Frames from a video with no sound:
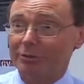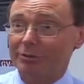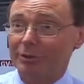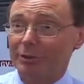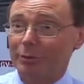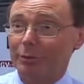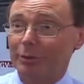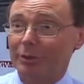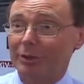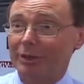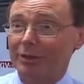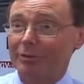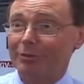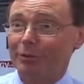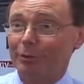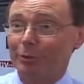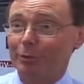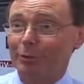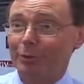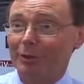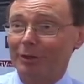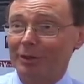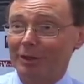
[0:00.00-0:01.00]
So if
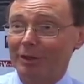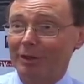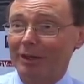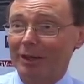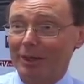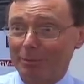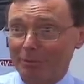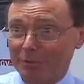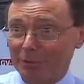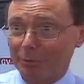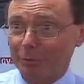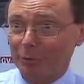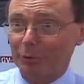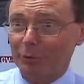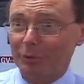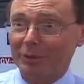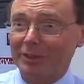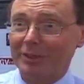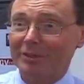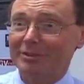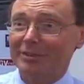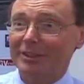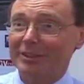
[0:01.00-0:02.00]
you come from an
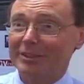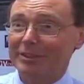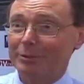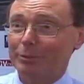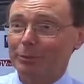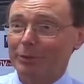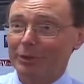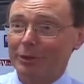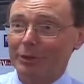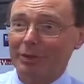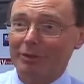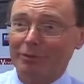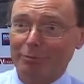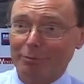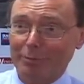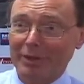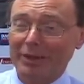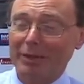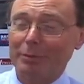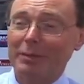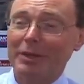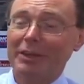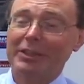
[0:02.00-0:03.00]
organization where you have
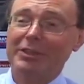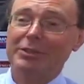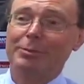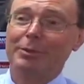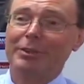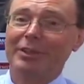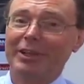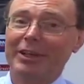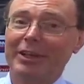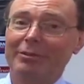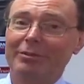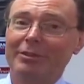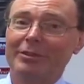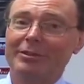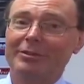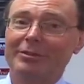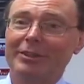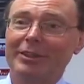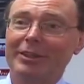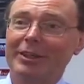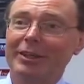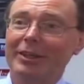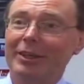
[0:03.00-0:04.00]
many management
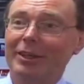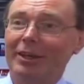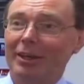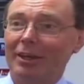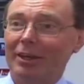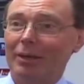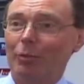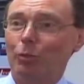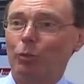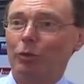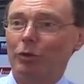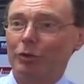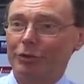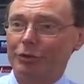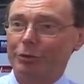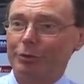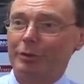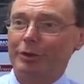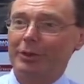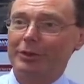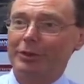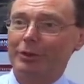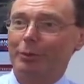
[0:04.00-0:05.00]
levels and want
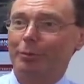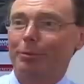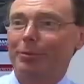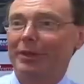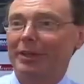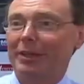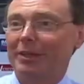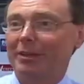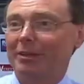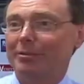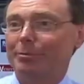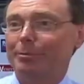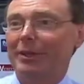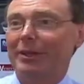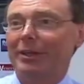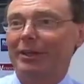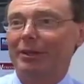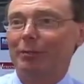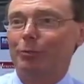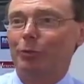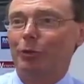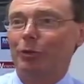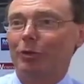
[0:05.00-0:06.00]
to adopt the
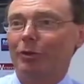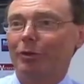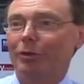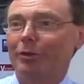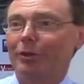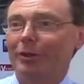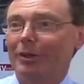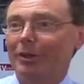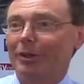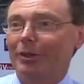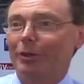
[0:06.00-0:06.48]
Handelsbanken model,